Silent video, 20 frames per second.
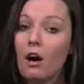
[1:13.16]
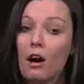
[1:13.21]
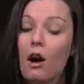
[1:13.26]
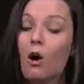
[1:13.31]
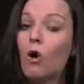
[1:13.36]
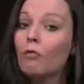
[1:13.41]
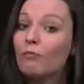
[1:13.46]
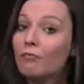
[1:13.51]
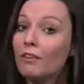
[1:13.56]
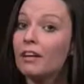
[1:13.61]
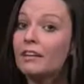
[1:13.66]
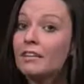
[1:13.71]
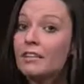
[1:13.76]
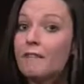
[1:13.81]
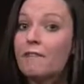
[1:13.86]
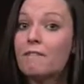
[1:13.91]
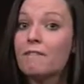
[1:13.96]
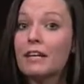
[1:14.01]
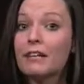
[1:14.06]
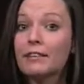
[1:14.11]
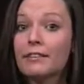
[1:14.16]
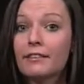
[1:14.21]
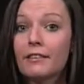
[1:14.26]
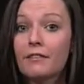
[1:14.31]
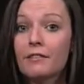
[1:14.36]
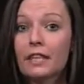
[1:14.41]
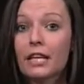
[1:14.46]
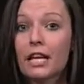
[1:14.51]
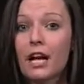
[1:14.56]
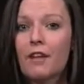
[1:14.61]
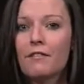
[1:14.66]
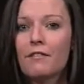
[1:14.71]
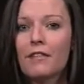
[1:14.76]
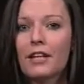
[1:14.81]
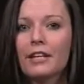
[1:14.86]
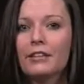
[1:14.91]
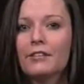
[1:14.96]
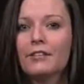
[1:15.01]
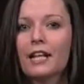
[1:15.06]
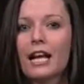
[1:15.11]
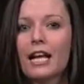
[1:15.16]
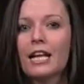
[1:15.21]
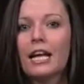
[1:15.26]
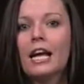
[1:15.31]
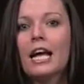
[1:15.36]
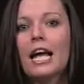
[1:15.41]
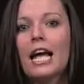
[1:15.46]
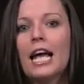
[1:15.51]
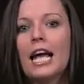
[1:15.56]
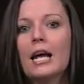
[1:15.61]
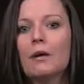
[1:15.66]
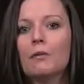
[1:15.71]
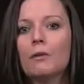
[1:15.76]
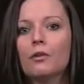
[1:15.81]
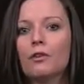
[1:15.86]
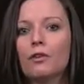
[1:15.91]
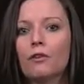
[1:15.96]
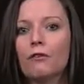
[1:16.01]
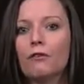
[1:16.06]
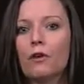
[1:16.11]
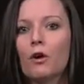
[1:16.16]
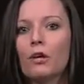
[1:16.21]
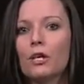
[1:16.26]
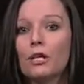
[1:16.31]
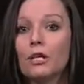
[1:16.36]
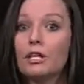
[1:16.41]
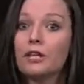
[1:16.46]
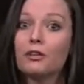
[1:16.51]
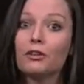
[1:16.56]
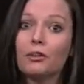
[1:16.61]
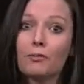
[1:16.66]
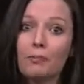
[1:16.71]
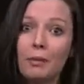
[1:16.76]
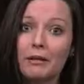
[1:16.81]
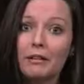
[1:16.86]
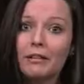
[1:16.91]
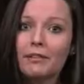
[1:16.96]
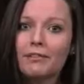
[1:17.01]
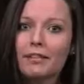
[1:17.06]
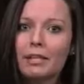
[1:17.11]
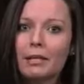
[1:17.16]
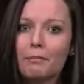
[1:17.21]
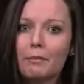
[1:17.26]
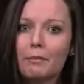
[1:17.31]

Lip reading: on very defensively over this, saying it was a foreign conspiracy,